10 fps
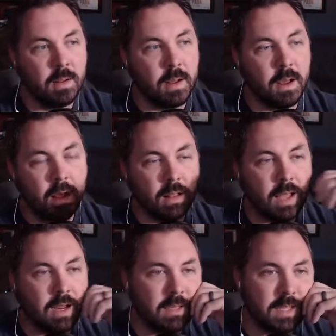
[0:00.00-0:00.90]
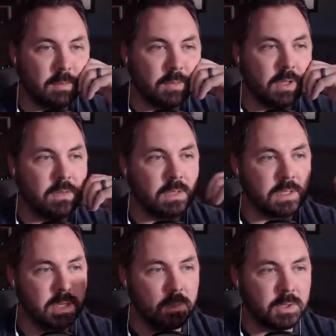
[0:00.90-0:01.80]
a lot of the times they'll even
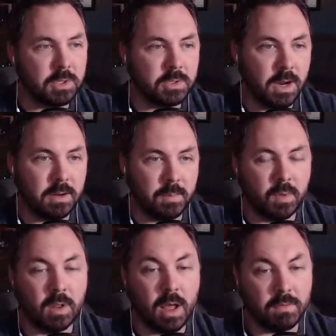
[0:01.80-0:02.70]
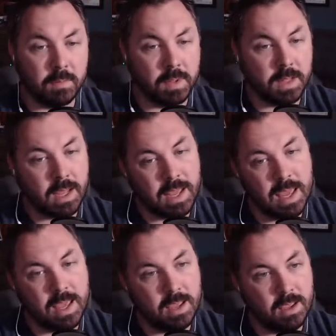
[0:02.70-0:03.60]
see what you're trying to pull off and be like,
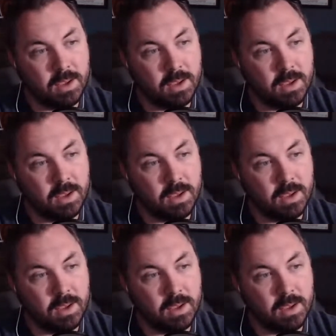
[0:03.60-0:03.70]
hey,